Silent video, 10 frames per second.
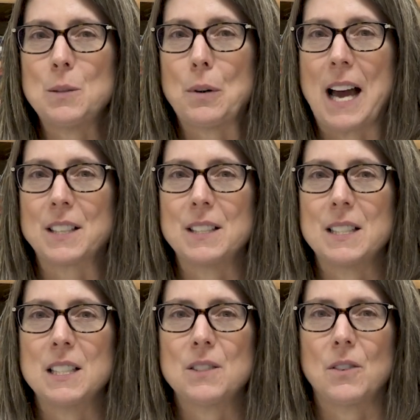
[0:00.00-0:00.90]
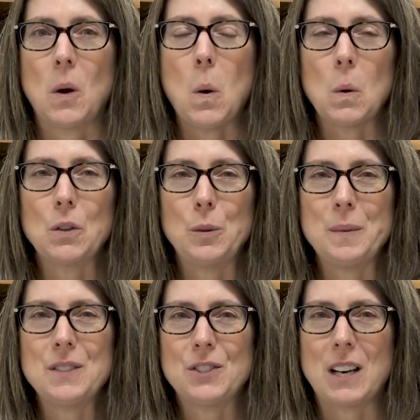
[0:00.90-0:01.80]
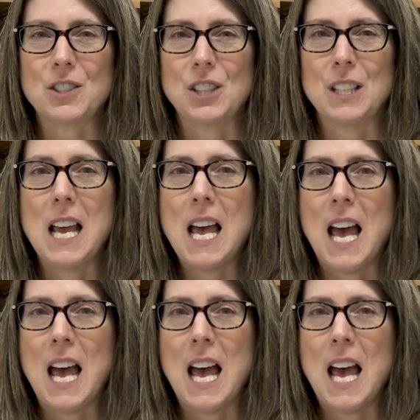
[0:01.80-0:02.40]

practices for whole group instruction